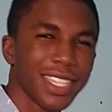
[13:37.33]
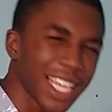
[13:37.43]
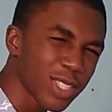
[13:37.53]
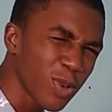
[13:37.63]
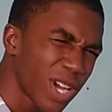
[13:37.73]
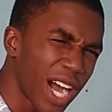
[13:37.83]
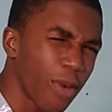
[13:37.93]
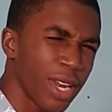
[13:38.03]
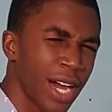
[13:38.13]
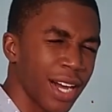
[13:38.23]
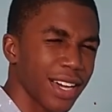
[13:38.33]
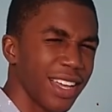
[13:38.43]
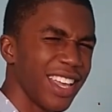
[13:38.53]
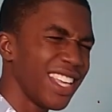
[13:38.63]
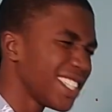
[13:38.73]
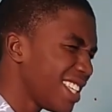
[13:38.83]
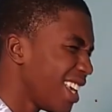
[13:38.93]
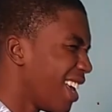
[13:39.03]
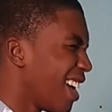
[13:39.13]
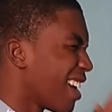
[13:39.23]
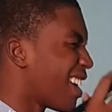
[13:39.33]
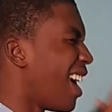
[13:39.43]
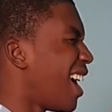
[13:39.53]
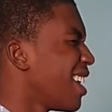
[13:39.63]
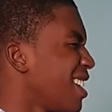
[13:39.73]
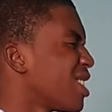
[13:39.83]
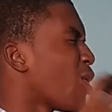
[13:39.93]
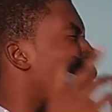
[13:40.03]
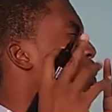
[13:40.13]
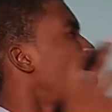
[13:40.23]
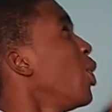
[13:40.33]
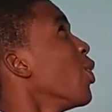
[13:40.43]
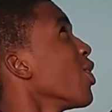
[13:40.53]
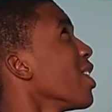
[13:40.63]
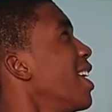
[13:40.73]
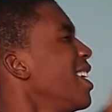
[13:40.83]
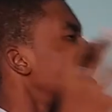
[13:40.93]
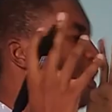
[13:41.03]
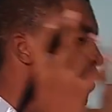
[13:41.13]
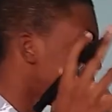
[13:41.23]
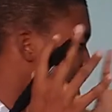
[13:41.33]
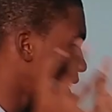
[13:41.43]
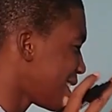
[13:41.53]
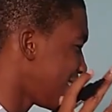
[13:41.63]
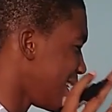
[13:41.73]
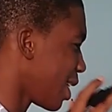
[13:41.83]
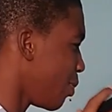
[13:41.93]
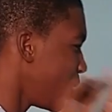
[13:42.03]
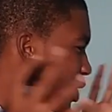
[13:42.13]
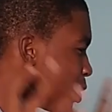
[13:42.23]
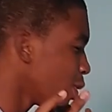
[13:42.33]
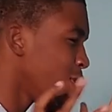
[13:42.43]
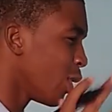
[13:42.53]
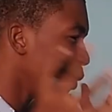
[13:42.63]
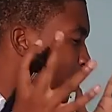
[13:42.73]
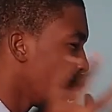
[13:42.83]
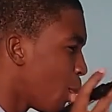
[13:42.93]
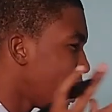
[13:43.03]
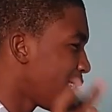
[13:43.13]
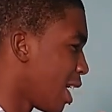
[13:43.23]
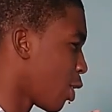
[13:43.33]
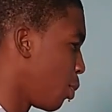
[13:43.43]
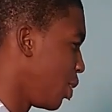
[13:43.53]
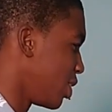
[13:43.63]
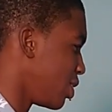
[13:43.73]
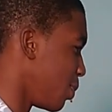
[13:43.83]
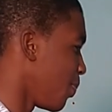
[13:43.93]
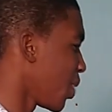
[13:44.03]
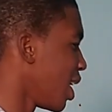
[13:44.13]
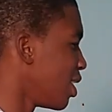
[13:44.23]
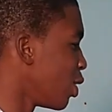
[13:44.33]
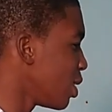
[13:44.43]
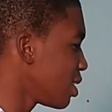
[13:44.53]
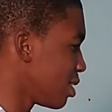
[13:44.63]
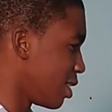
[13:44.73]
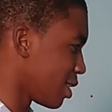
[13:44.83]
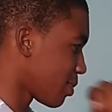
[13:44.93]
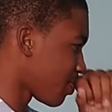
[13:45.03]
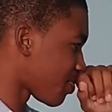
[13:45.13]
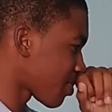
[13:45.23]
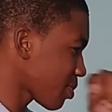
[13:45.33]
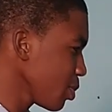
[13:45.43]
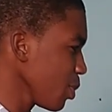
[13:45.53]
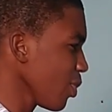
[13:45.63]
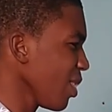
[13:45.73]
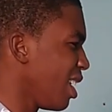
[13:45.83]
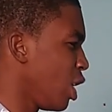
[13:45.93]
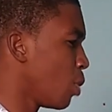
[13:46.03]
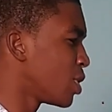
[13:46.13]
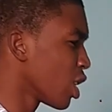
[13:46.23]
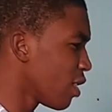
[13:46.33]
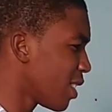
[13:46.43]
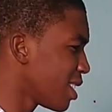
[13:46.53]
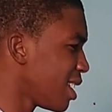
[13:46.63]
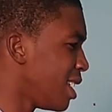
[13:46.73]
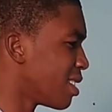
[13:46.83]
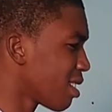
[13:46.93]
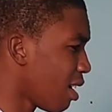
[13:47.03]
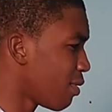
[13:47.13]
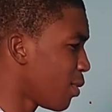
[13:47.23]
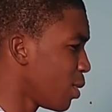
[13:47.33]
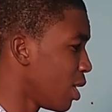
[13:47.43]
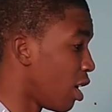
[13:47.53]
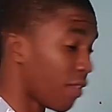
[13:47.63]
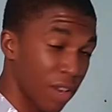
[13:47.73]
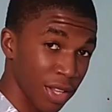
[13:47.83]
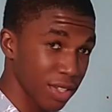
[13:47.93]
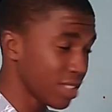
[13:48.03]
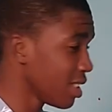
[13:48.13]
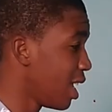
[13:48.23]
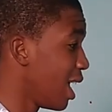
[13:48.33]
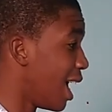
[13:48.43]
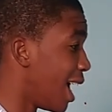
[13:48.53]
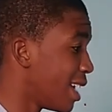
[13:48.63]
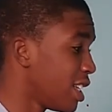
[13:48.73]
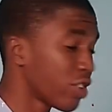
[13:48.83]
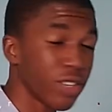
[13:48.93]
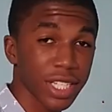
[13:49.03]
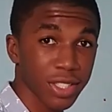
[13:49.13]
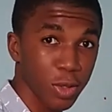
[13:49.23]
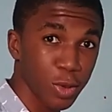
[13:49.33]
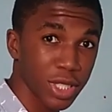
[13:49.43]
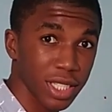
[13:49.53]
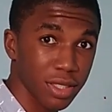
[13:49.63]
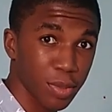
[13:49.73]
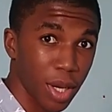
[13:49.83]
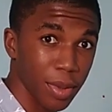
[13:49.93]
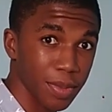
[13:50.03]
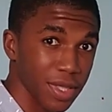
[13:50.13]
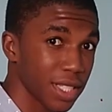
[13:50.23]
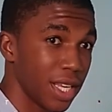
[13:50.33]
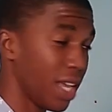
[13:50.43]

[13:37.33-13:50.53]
That's how God would act. You see, God is so pure. He's so fantastic. There's nobody can compare to him. Now listen to this. He's observant, he's thoughtful of others, and he creates solutions to problems.